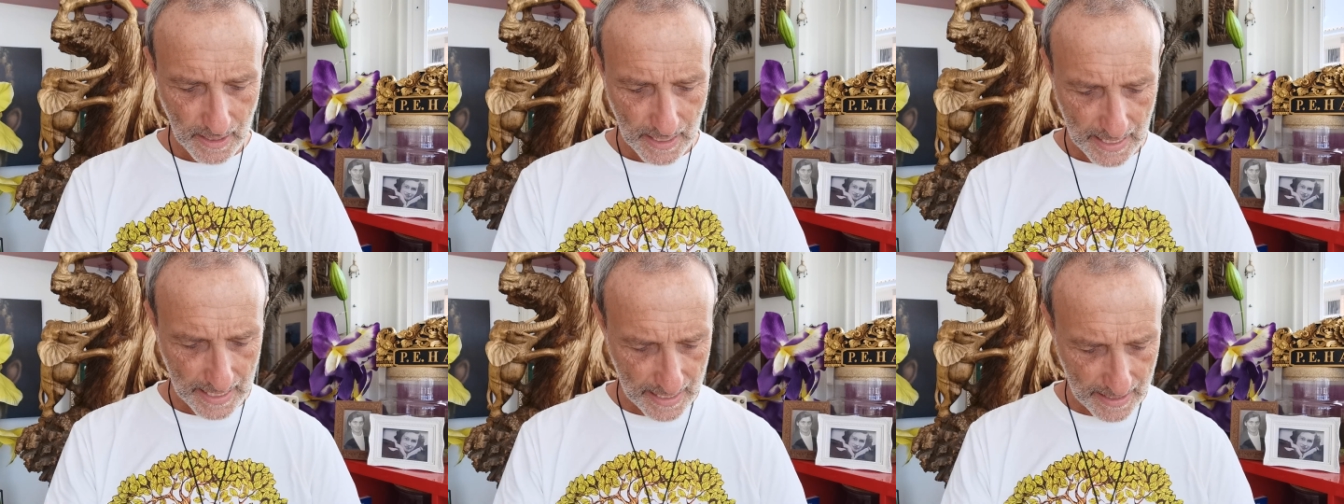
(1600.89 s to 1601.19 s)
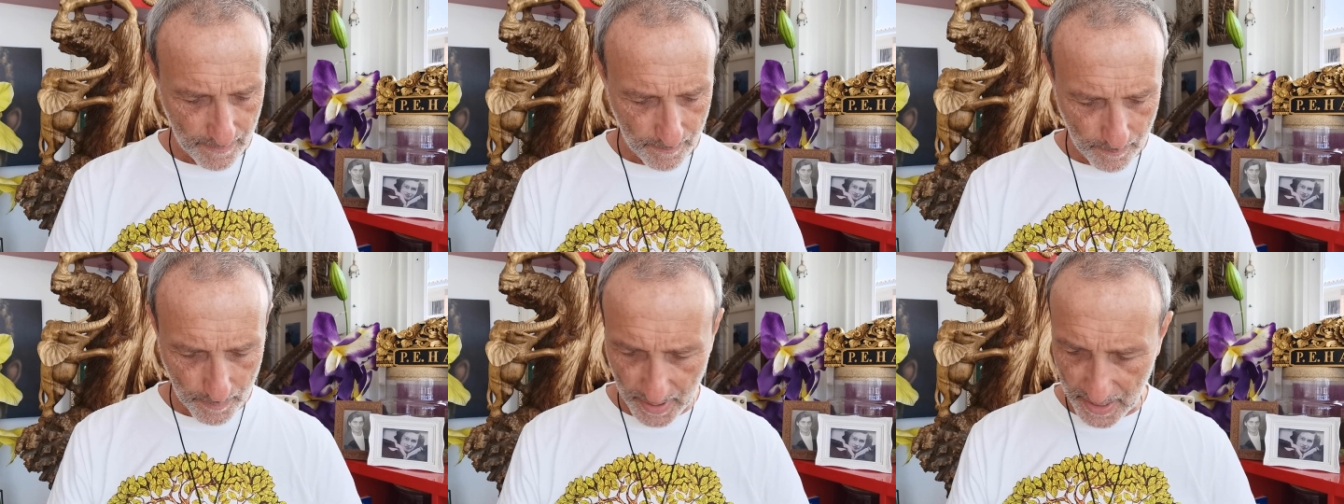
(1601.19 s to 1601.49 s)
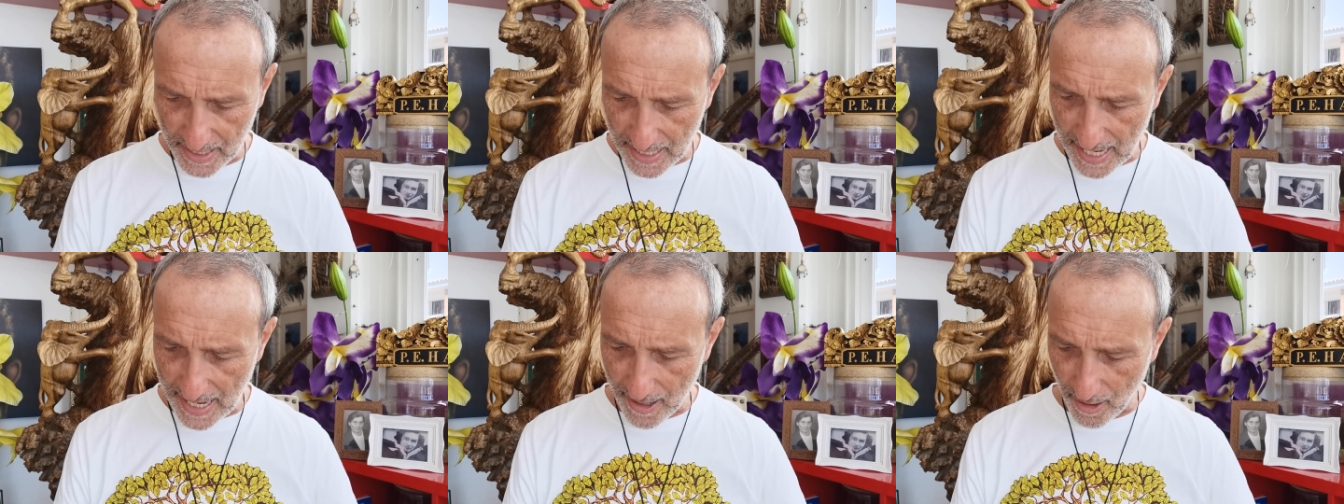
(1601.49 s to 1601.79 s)
Um,
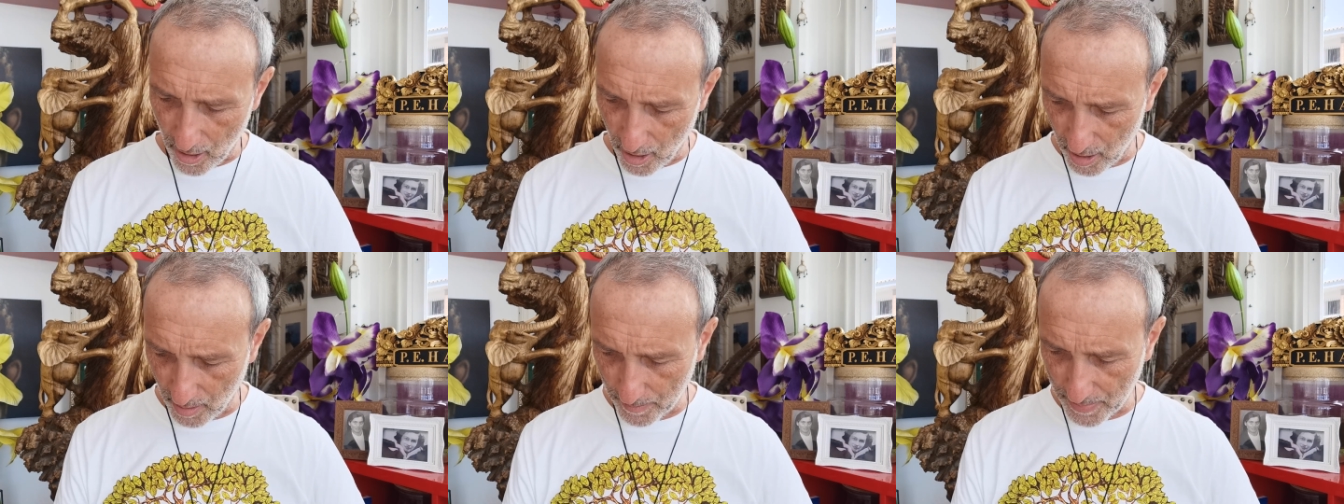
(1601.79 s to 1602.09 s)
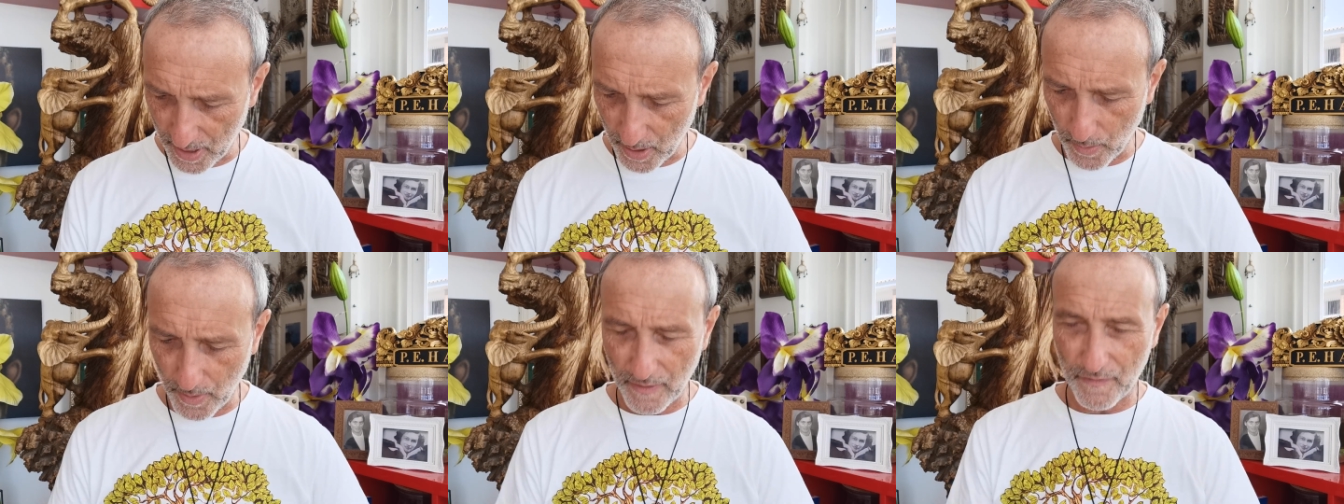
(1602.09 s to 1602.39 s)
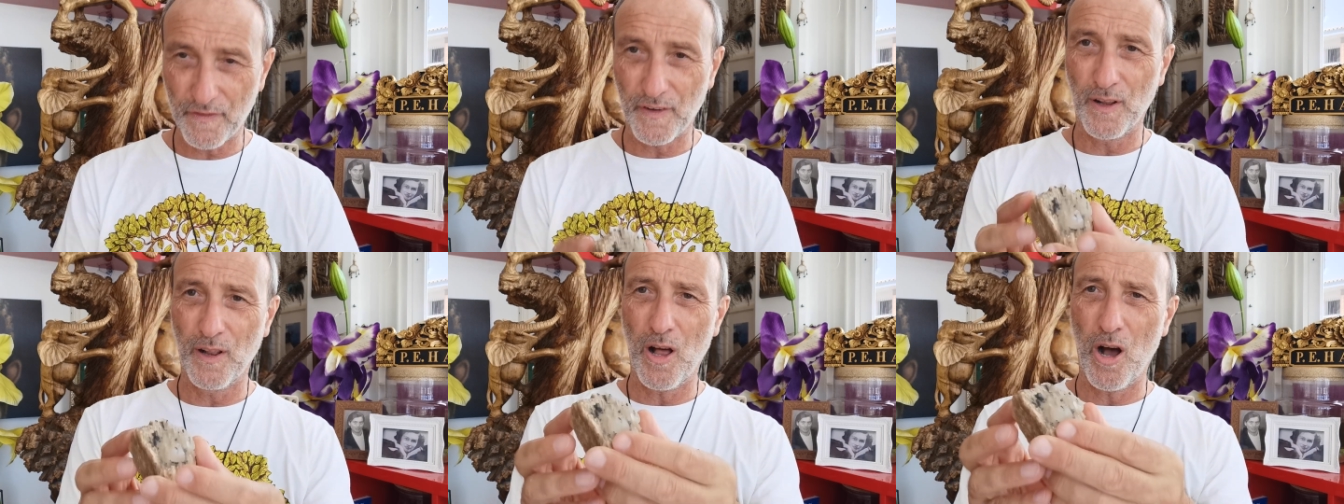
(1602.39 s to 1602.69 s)
but yeah, all
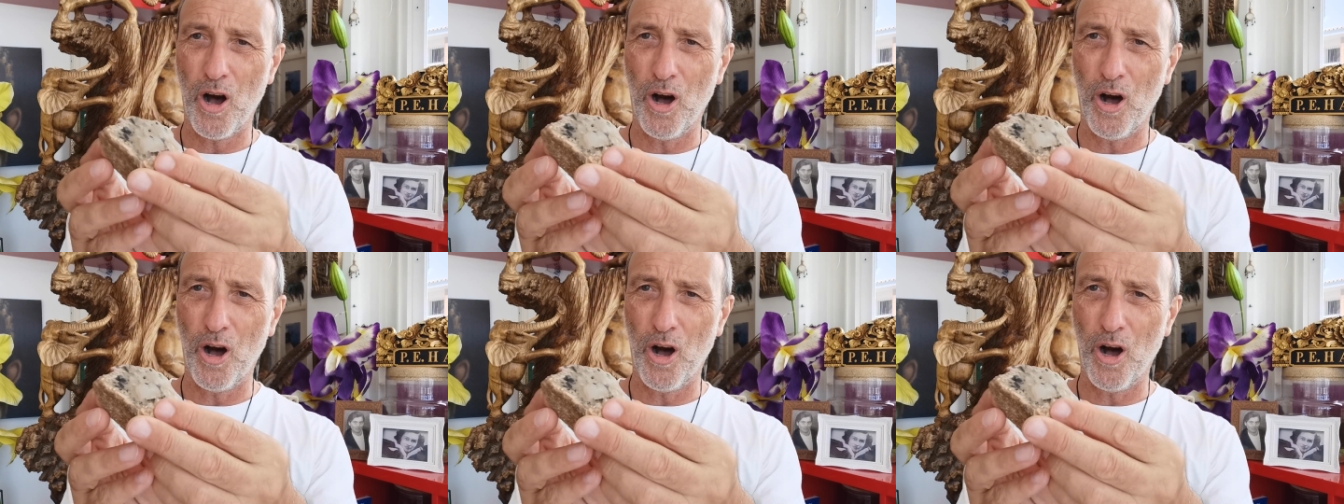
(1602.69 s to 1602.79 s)
beautiful,